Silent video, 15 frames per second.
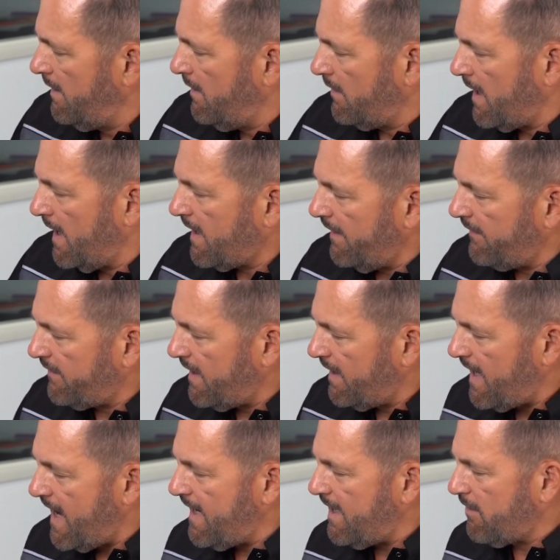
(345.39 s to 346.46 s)
Like I said,
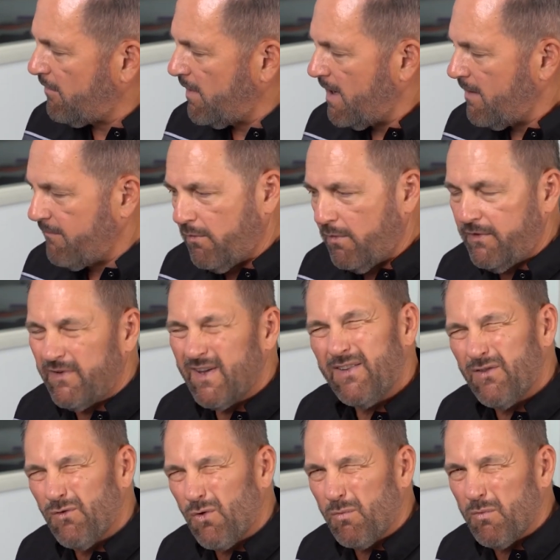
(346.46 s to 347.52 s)
80 gram force,
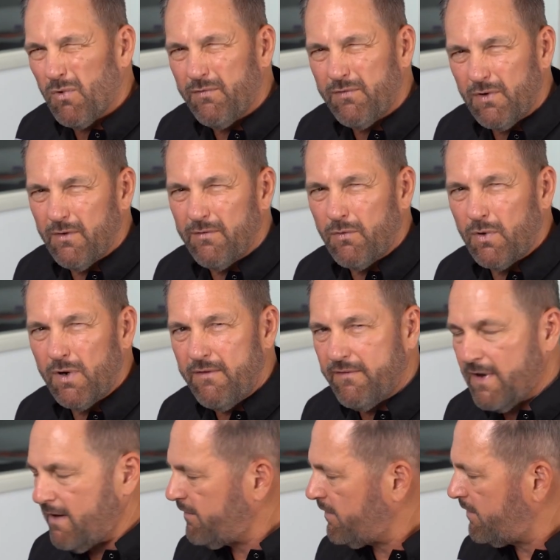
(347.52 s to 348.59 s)
that's normal for a
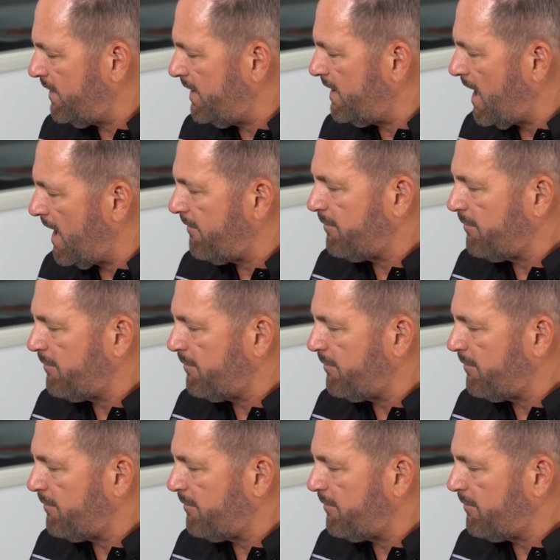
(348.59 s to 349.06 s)
45-degree knife,